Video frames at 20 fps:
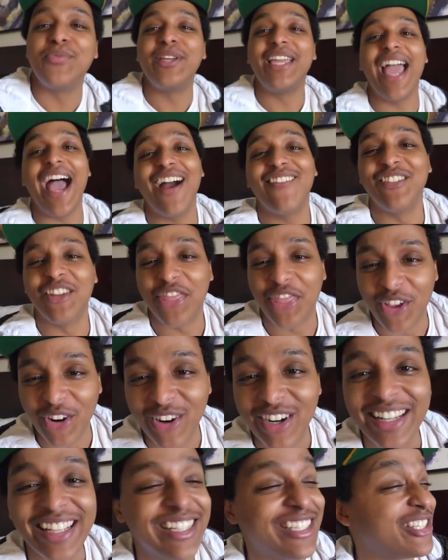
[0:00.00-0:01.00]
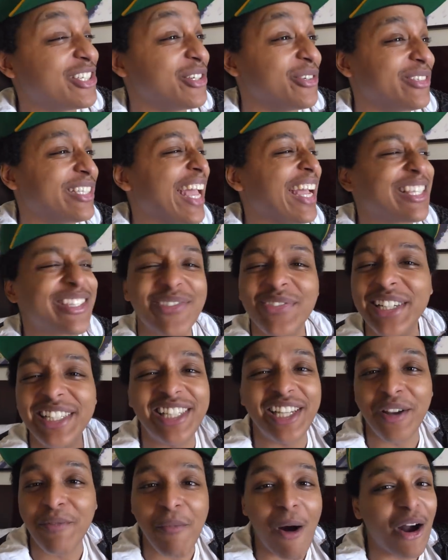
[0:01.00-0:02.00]
we have a third issue that's
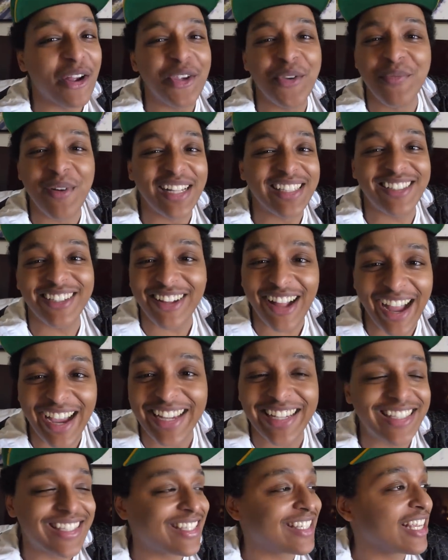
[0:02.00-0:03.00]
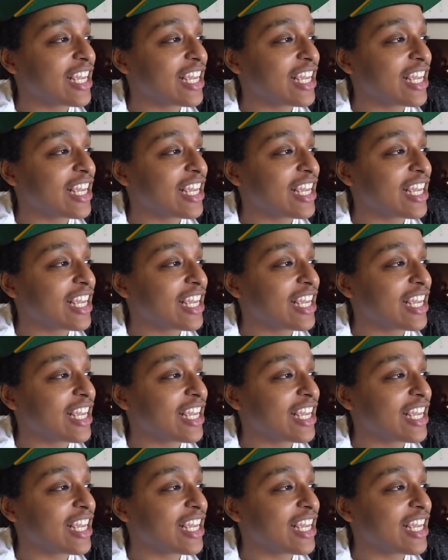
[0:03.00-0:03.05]
reaching monumental heights.